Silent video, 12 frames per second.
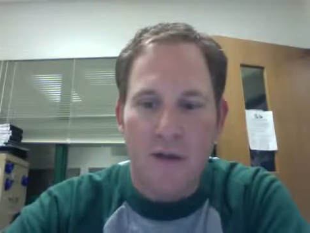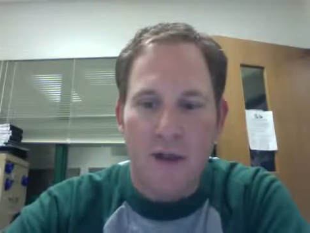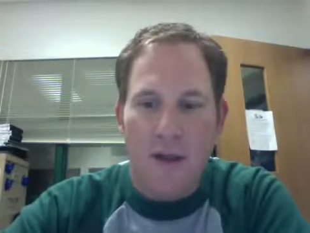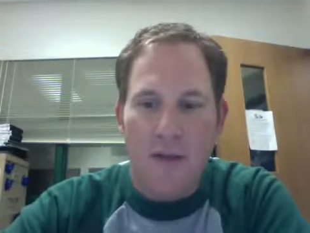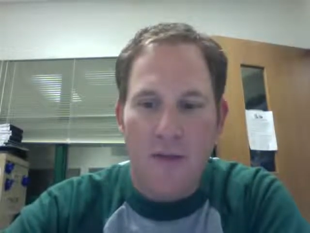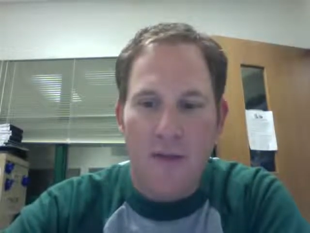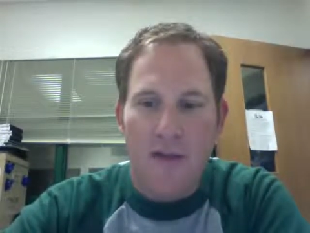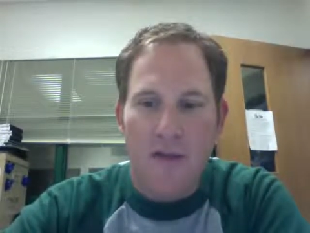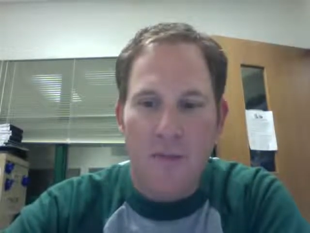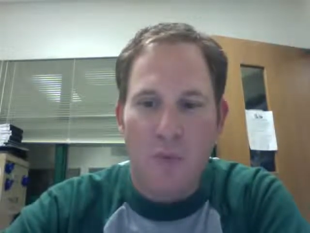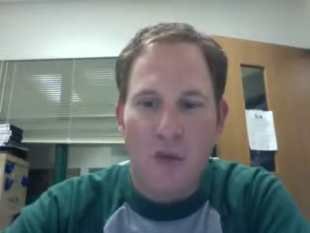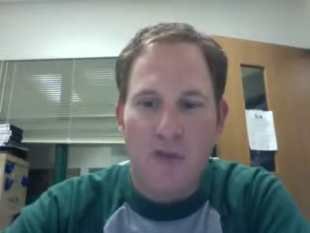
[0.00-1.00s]
And the
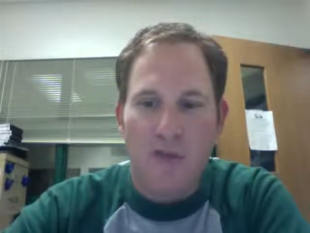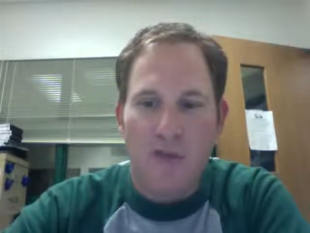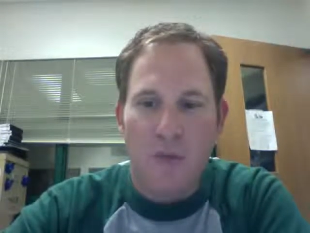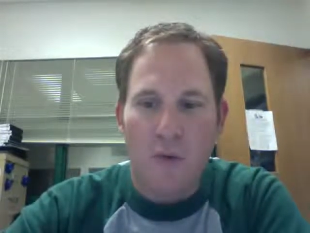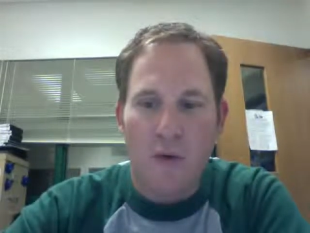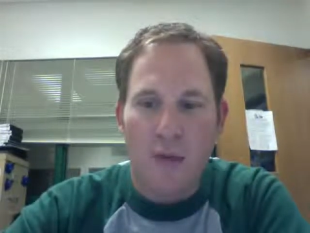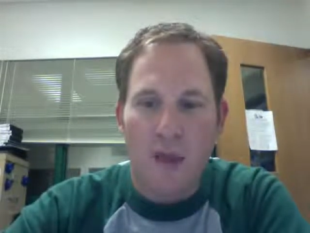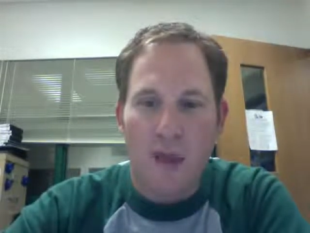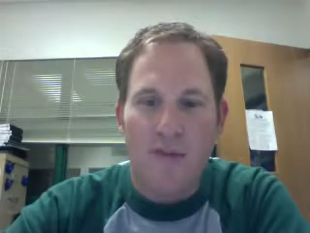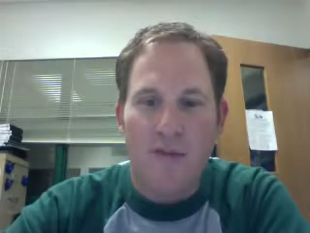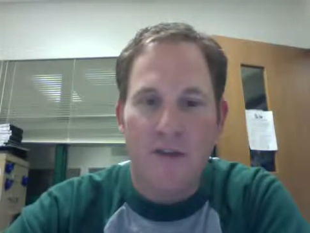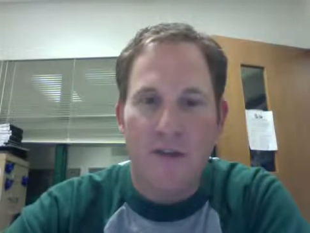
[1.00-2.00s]
least points scored
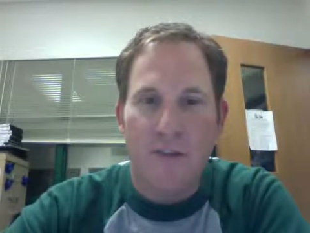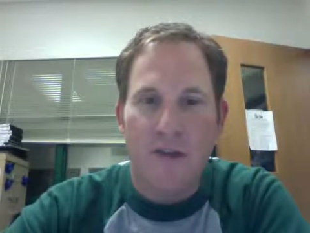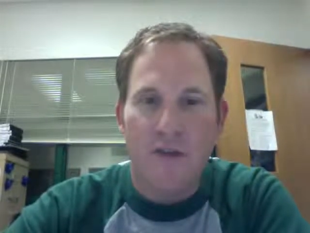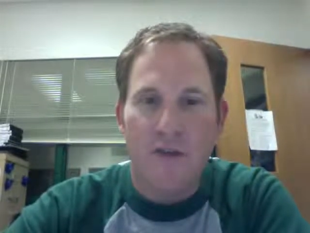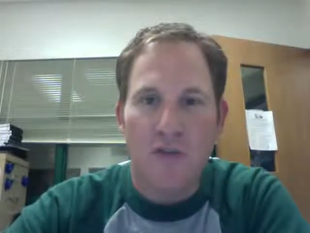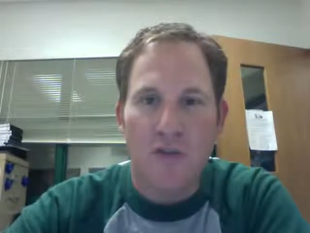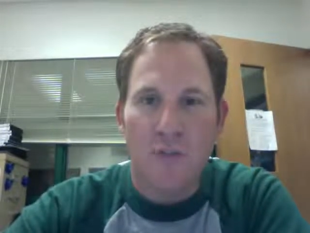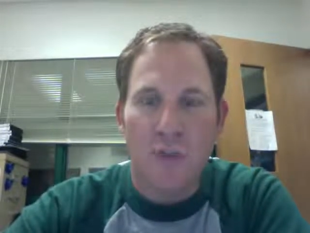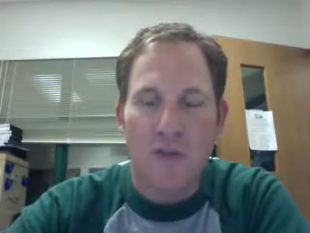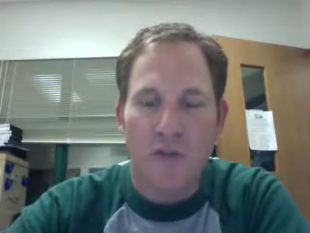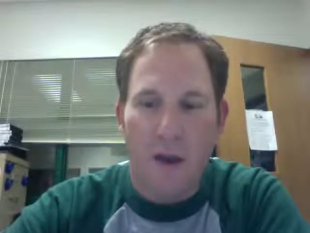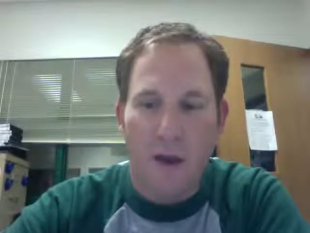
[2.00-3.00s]
against, as I mentioned,
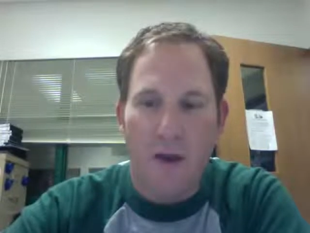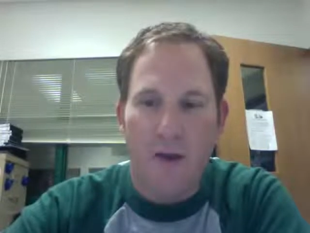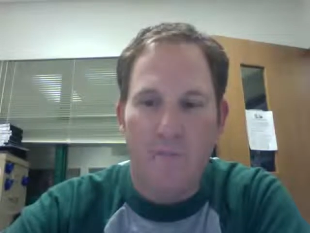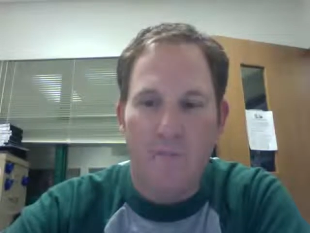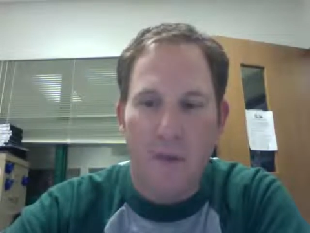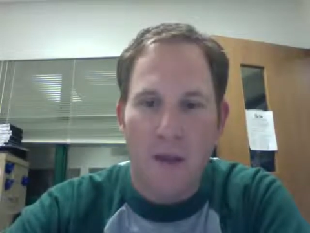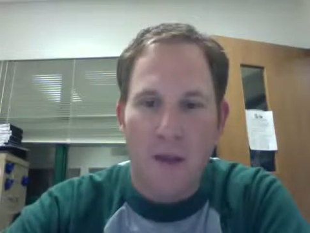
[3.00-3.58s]
was Aaron.